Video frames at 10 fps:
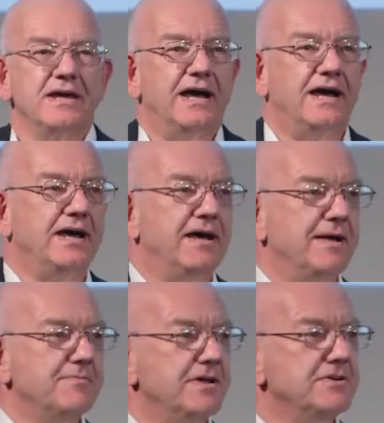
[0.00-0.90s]

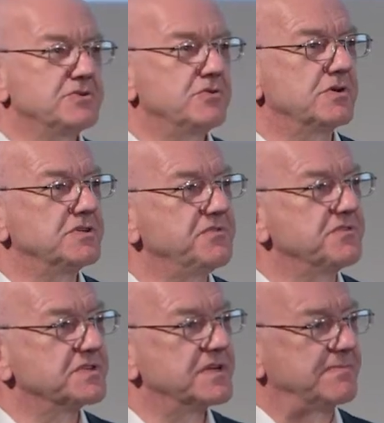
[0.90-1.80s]
I'm going to talk, as you've
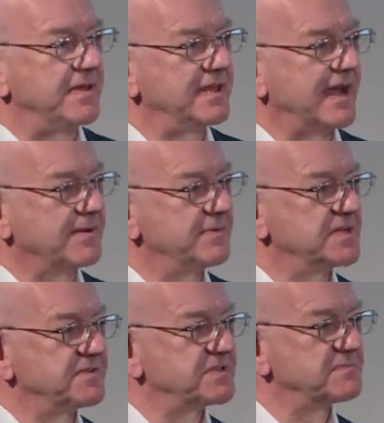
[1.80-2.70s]
just heard, about the
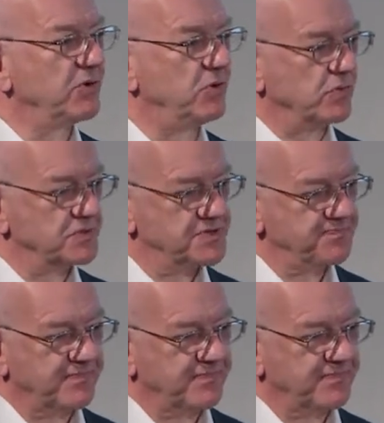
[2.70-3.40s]
economics of sport.